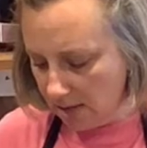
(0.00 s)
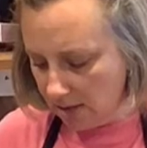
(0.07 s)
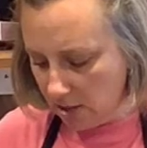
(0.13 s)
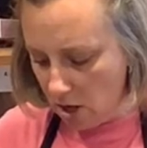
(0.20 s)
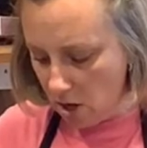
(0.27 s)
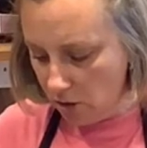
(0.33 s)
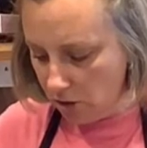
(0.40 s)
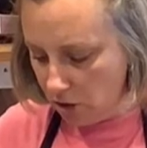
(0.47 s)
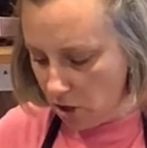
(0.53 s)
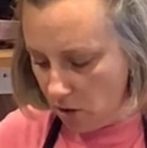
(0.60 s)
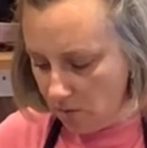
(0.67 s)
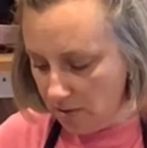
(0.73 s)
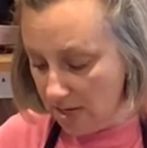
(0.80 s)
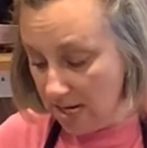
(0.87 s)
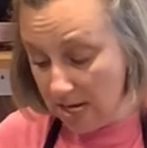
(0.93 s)
so you
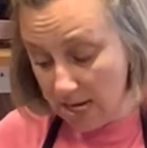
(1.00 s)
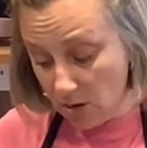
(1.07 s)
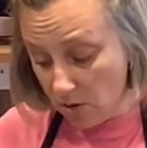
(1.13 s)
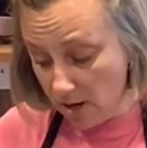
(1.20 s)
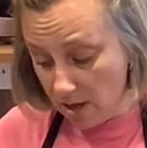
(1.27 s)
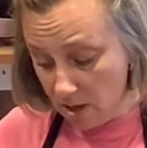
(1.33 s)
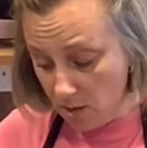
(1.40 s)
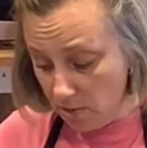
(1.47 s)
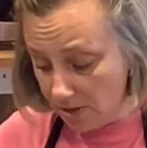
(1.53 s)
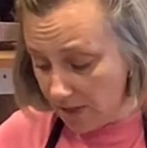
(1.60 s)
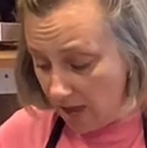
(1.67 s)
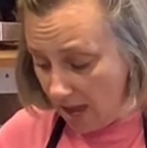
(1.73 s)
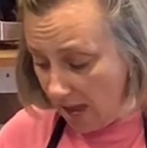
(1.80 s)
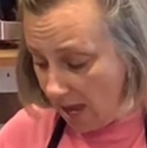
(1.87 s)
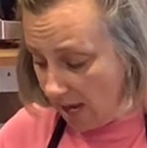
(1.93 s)
don't need oil with
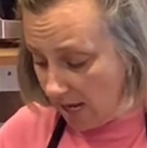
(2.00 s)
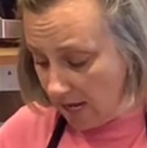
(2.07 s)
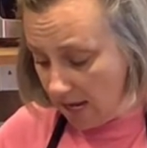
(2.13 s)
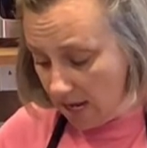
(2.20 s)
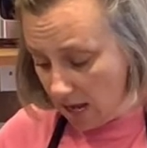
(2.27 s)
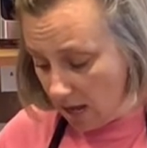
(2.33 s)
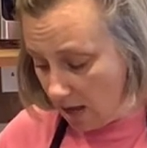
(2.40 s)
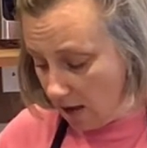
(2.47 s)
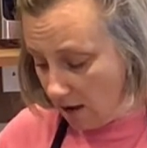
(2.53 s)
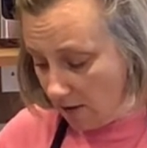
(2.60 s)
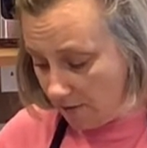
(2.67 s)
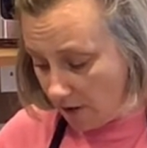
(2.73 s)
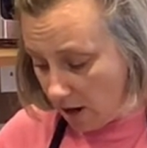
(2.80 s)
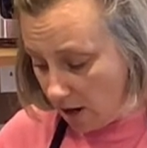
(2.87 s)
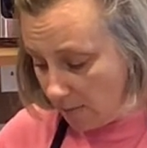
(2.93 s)
any of
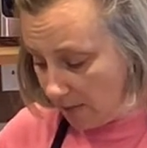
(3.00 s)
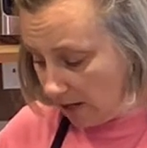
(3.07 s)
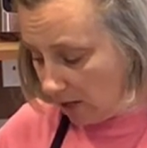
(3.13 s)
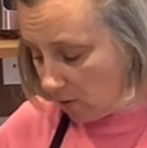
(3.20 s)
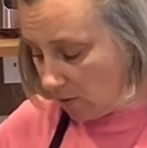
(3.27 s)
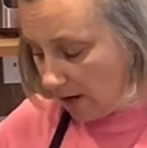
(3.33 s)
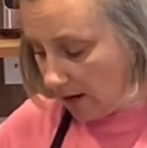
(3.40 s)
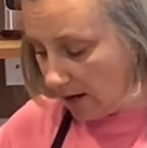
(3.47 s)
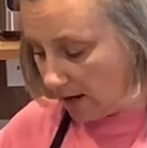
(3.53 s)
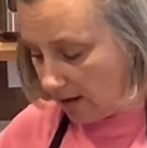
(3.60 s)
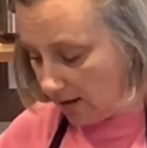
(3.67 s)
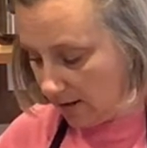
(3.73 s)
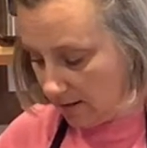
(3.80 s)
our bakeware.